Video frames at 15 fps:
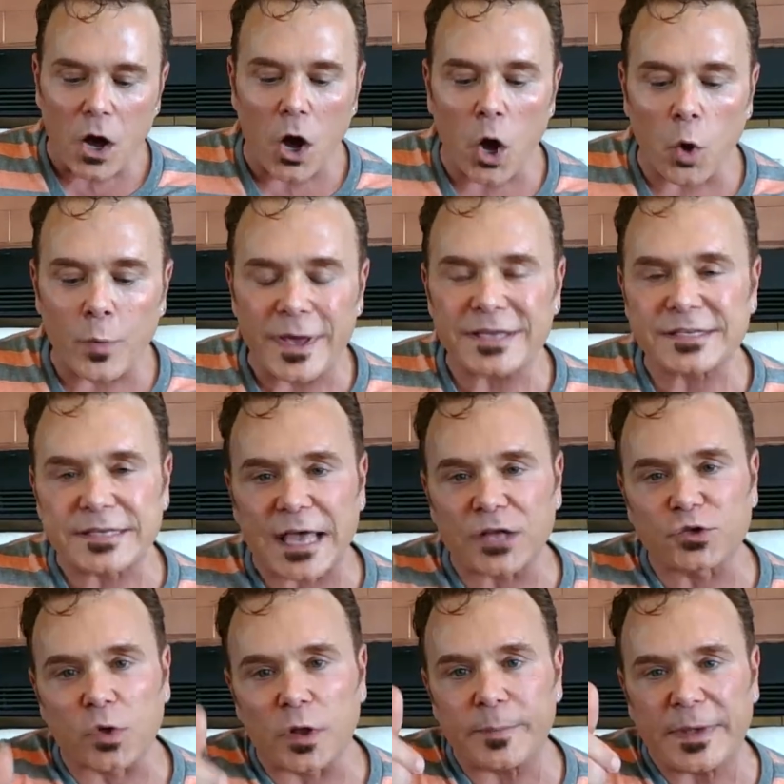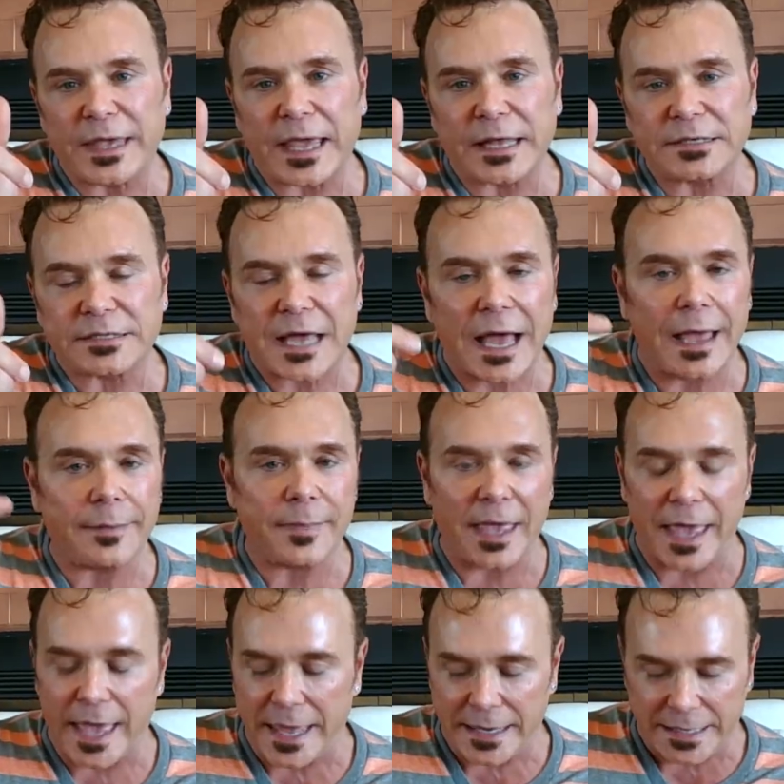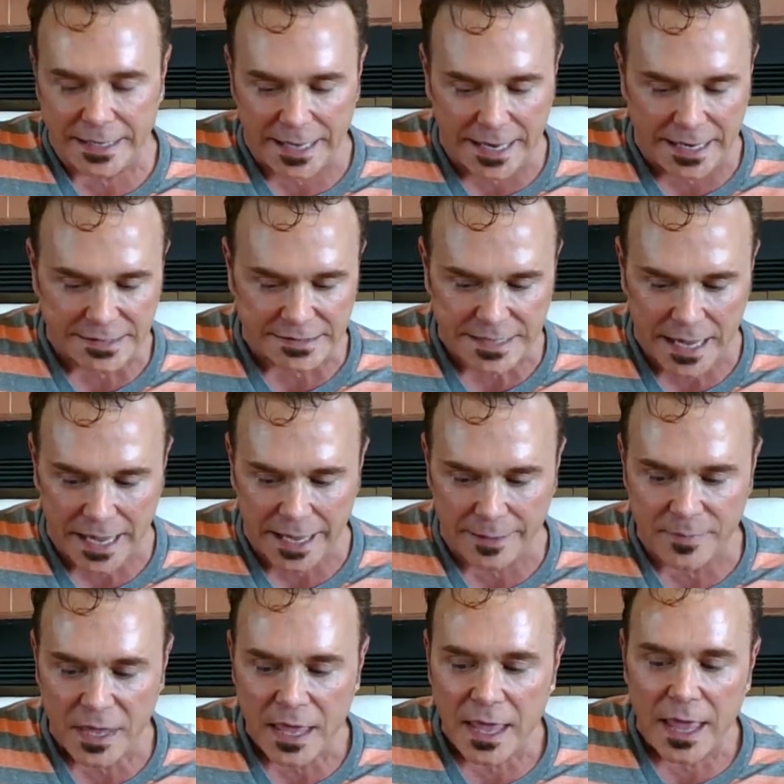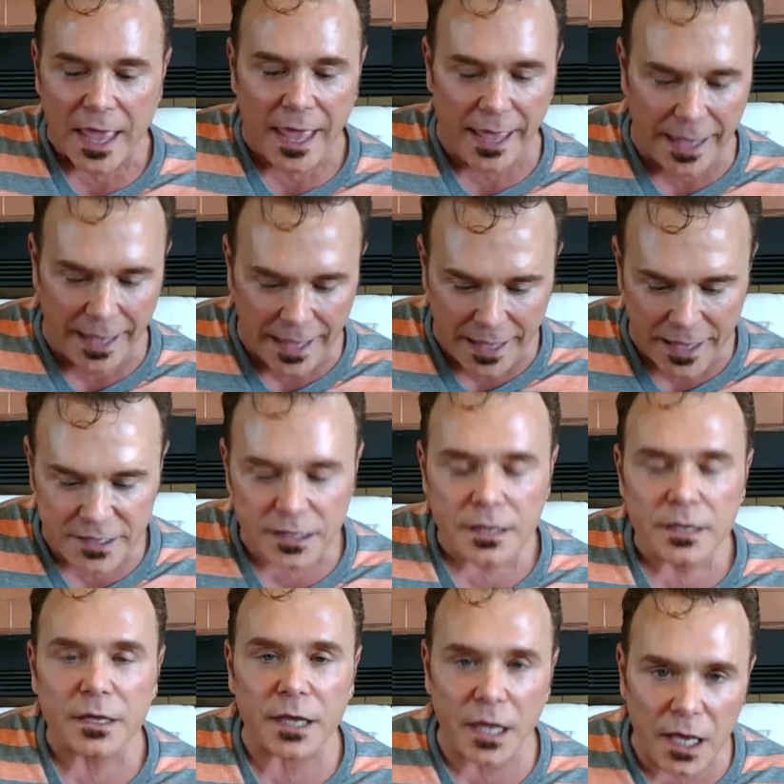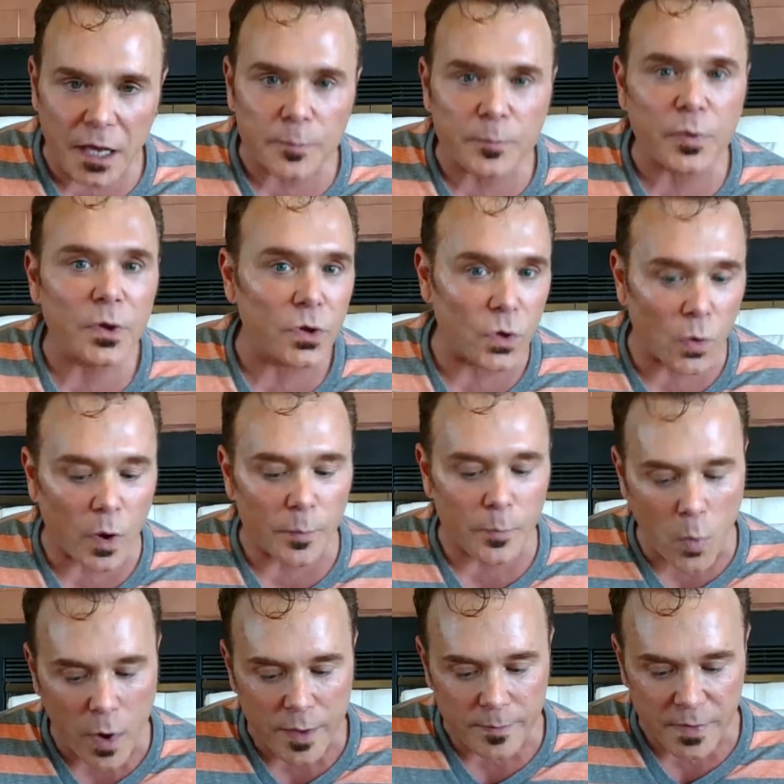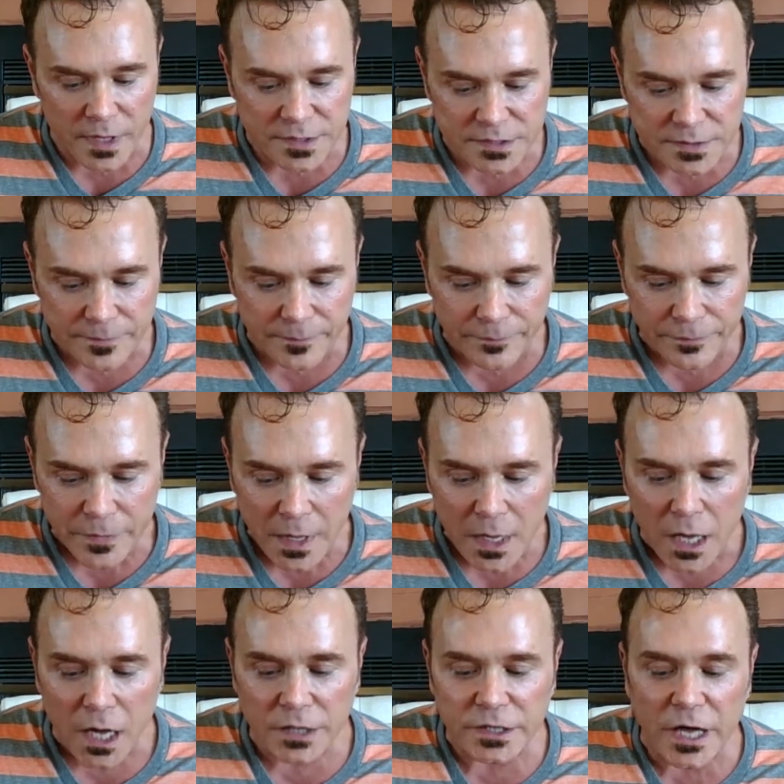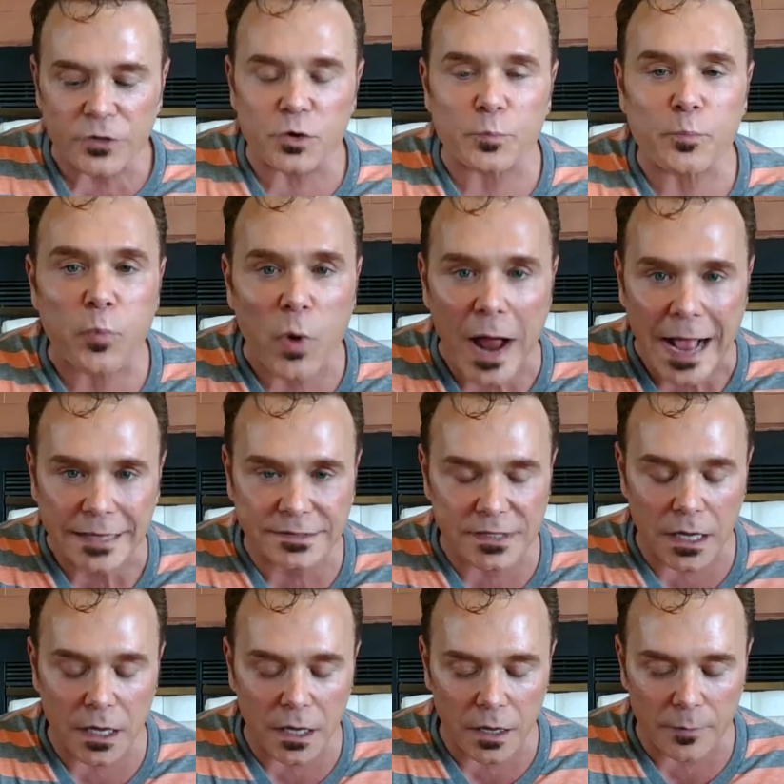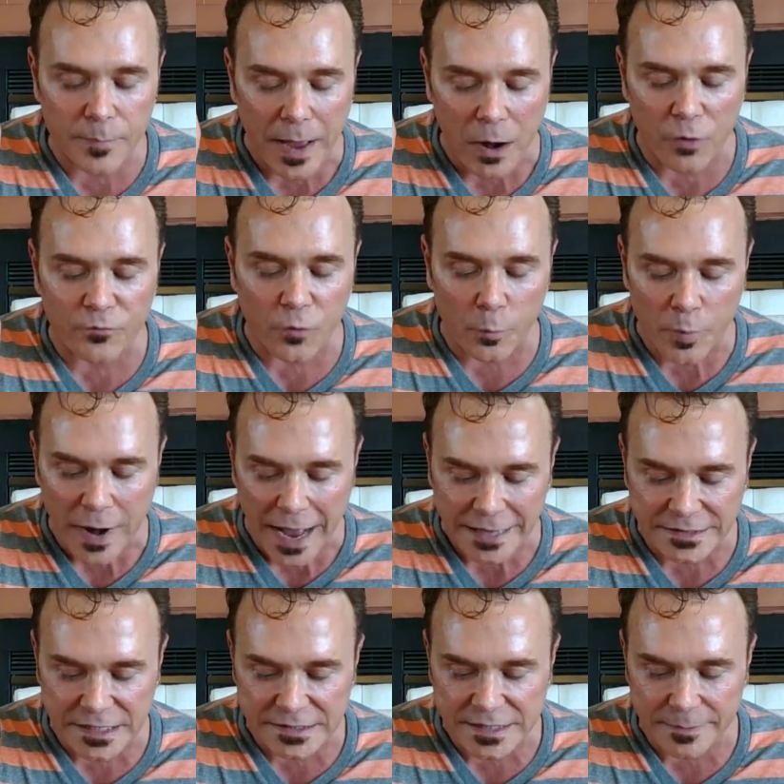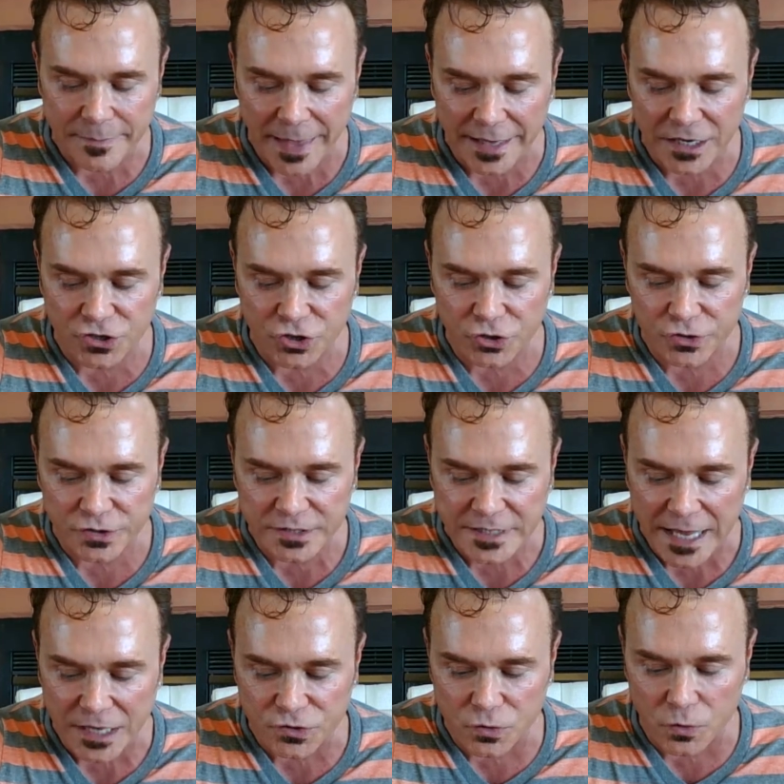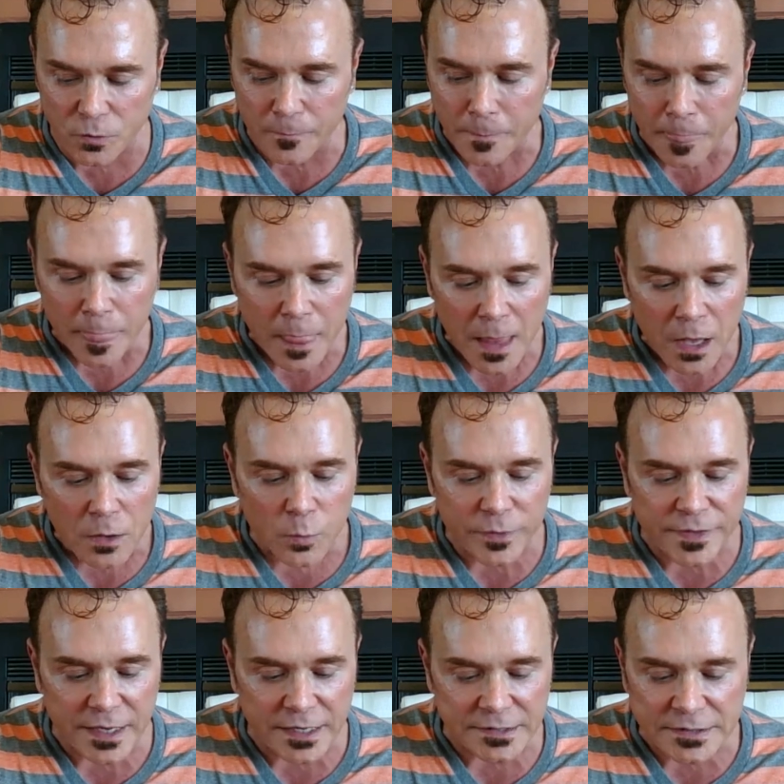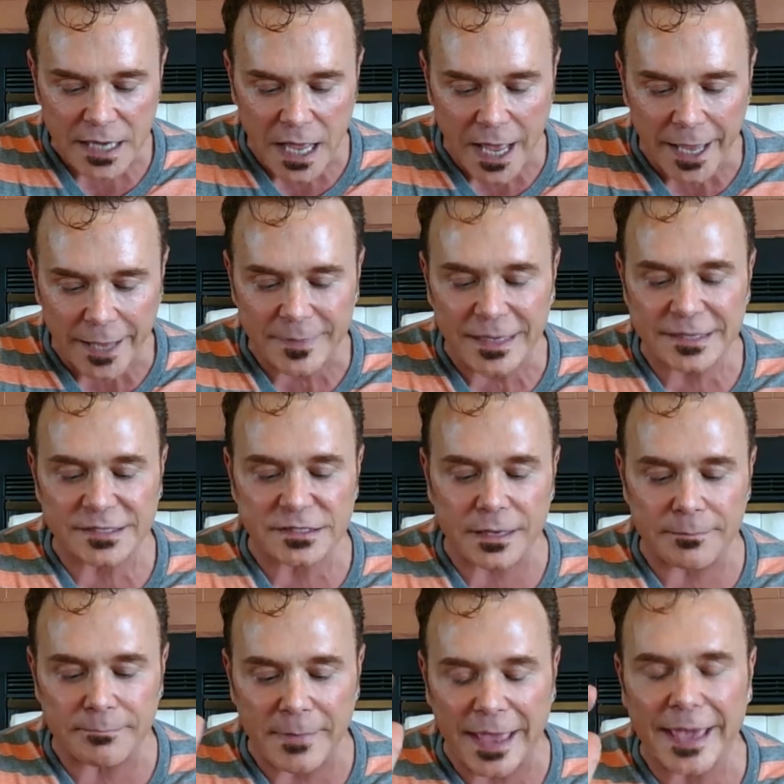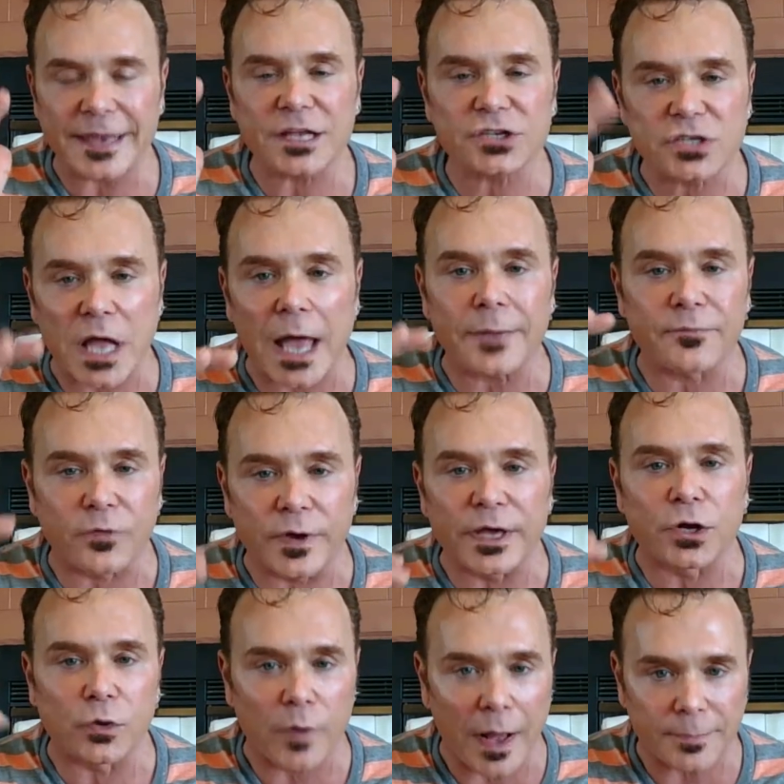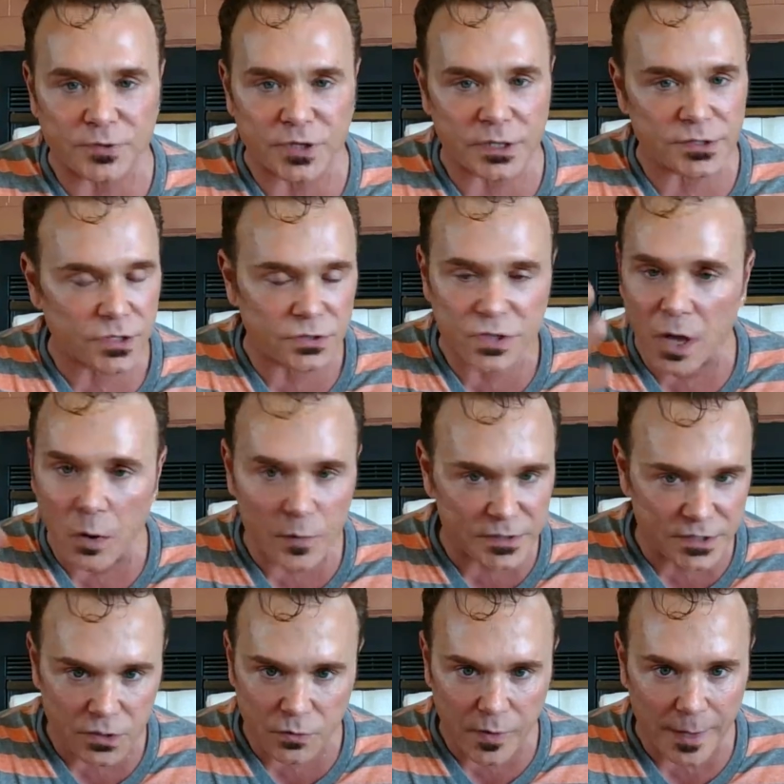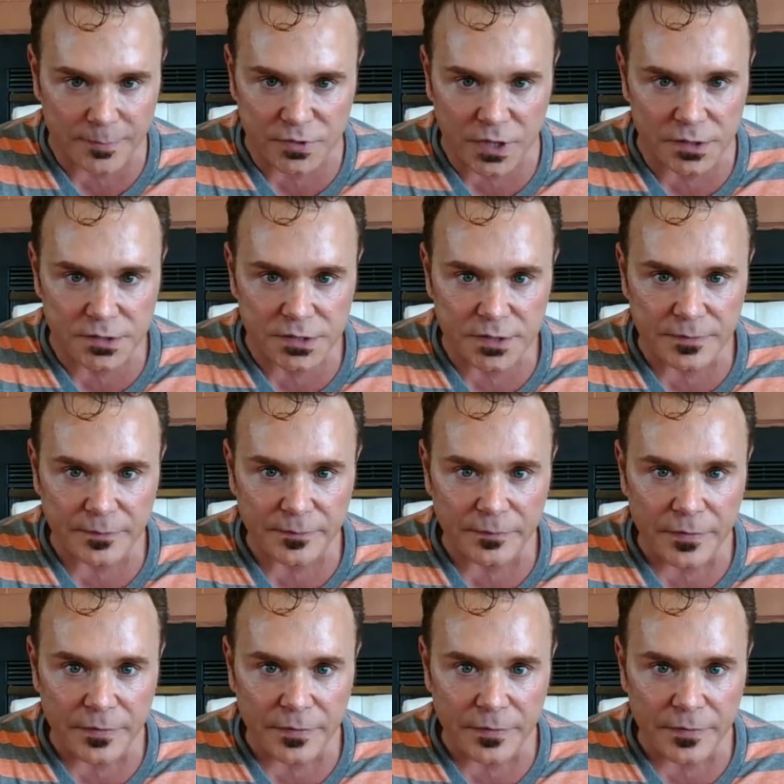Always schedule a begin time and an end time, and keep your appointments. Another powerful practice in managing your schedule within time is to manage time for interruptions. There's always interruptions.